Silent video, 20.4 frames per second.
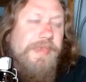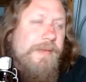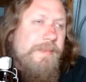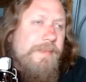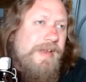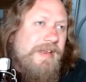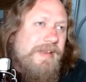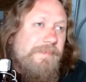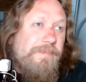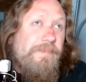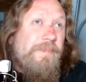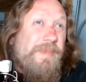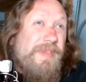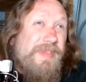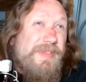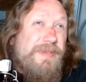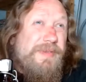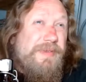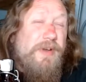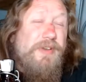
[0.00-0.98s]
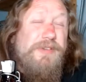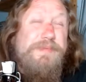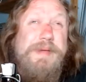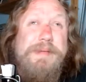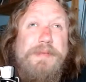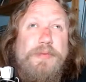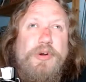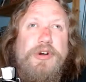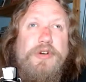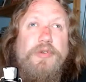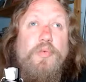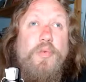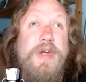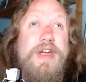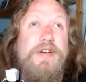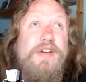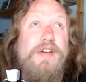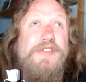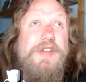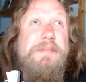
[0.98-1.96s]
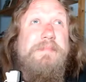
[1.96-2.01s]
Like those people were
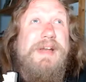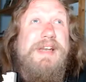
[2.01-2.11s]
aware of it,